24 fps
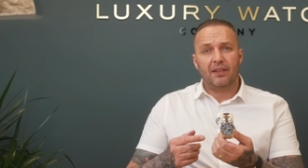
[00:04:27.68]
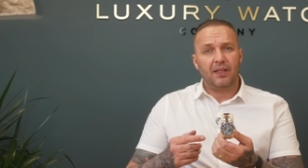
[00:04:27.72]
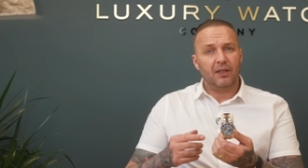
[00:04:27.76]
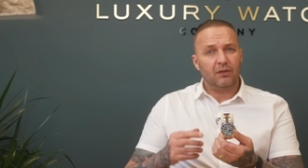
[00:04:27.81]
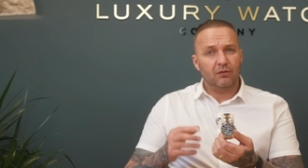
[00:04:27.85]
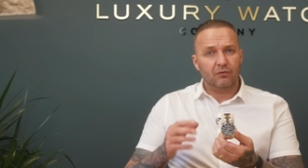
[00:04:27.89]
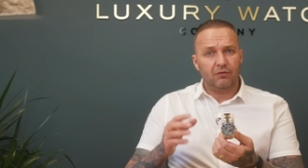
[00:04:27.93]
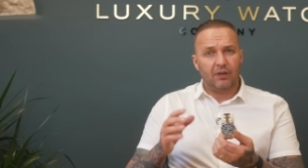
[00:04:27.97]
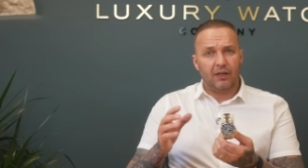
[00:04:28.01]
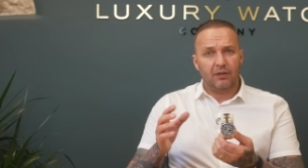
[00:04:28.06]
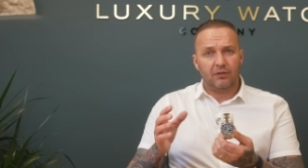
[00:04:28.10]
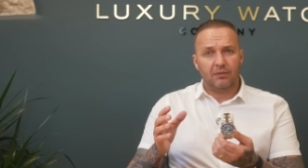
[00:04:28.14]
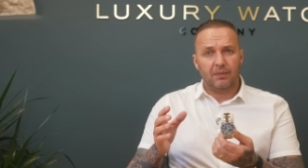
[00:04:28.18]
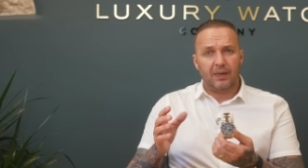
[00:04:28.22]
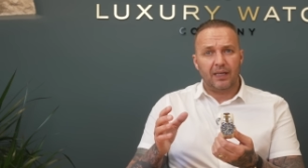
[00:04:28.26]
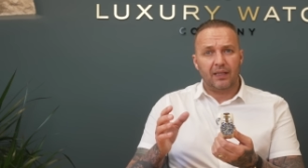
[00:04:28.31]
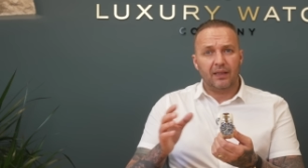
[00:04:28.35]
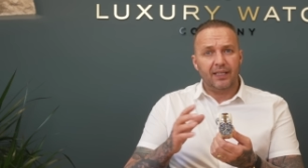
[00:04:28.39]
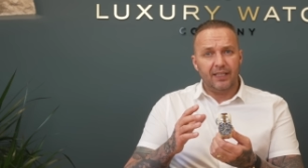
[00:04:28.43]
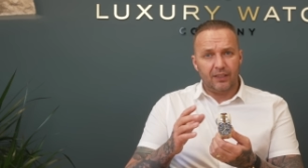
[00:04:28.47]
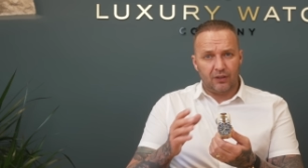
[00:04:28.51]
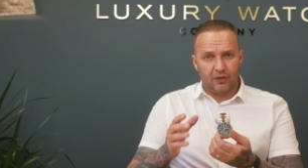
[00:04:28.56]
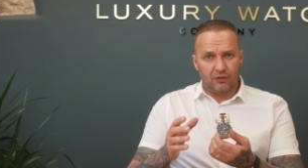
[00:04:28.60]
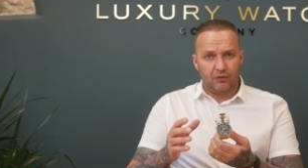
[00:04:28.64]
think round about
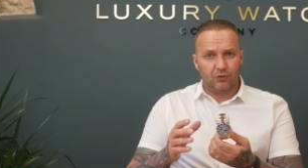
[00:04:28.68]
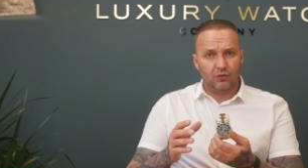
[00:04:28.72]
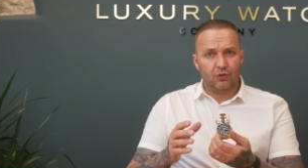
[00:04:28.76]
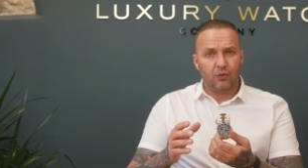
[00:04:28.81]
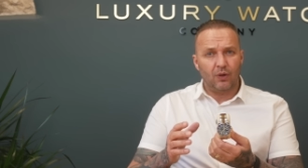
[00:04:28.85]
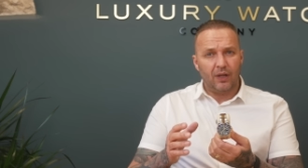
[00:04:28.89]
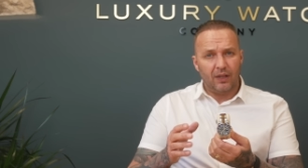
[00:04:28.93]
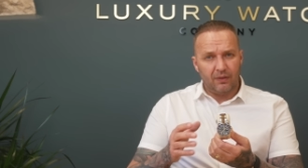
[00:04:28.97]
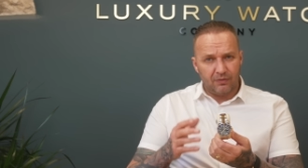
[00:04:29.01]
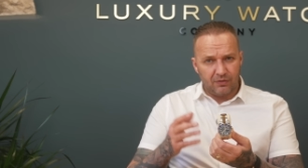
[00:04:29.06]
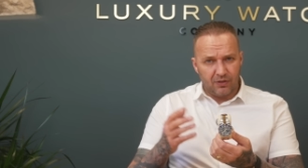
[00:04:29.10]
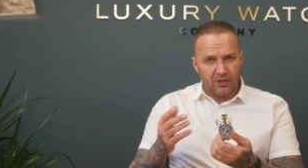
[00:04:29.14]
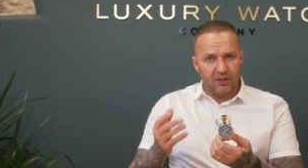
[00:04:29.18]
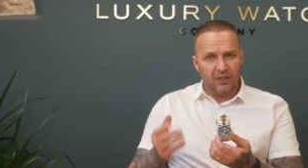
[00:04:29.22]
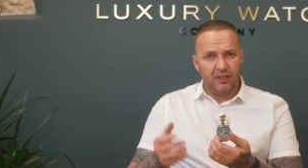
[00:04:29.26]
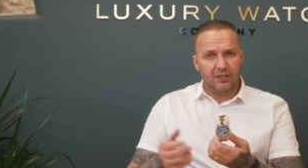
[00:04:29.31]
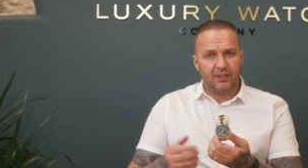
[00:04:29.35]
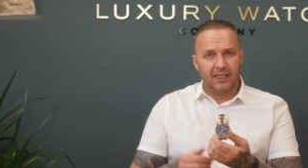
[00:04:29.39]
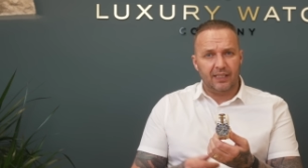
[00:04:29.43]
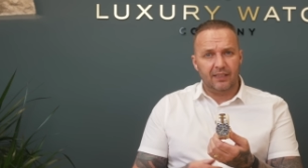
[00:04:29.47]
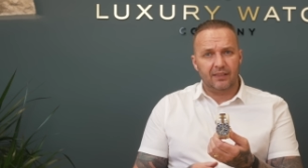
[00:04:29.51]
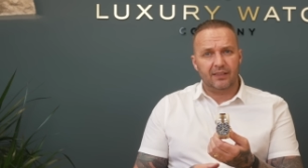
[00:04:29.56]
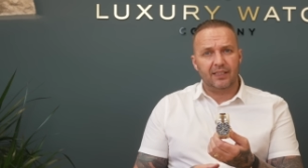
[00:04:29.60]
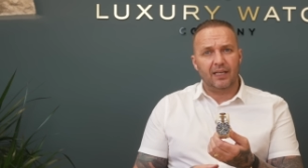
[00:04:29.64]
late 12s,
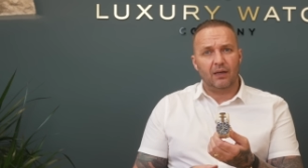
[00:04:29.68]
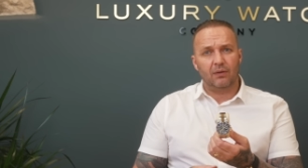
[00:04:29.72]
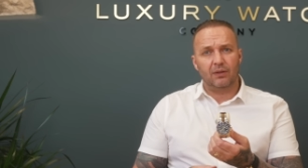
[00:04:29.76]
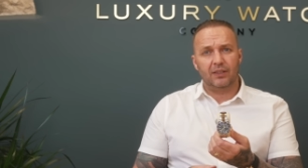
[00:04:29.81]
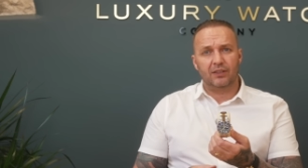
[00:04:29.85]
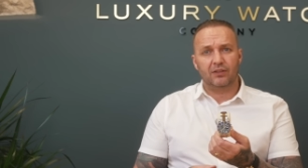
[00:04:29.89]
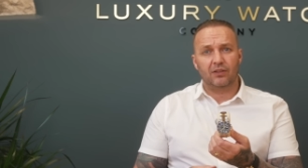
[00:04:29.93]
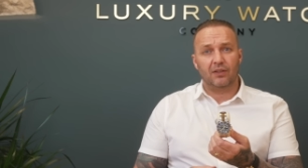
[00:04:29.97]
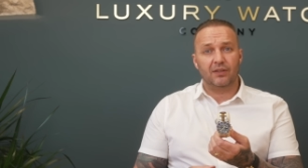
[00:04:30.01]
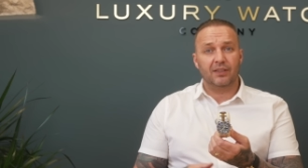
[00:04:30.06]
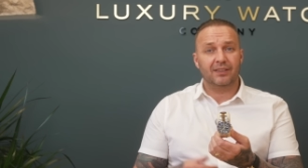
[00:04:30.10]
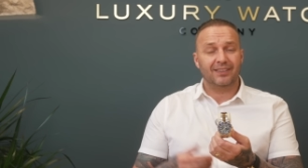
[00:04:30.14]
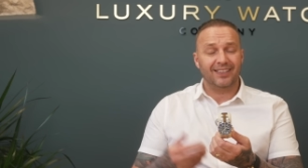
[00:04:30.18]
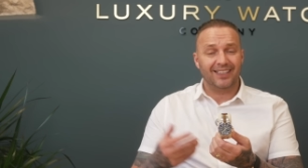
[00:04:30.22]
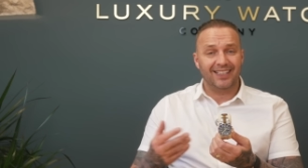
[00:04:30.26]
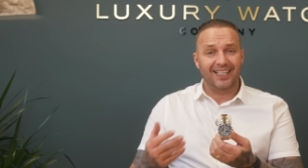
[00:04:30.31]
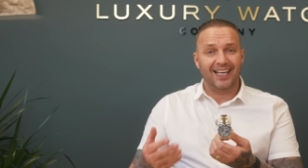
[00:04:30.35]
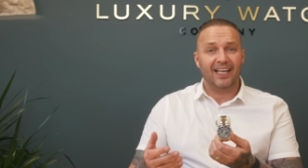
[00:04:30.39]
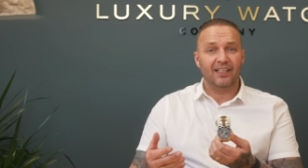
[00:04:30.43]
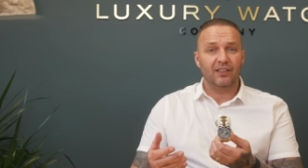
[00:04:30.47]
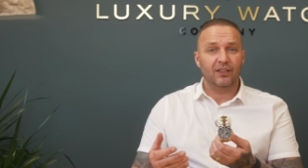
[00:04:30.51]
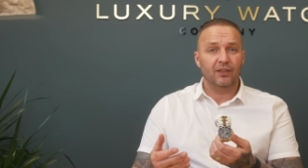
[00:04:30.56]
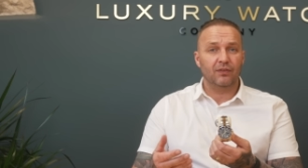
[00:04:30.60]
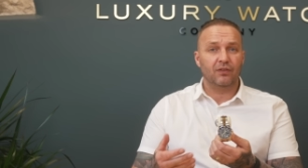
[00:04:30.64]
13 is now listed on this again.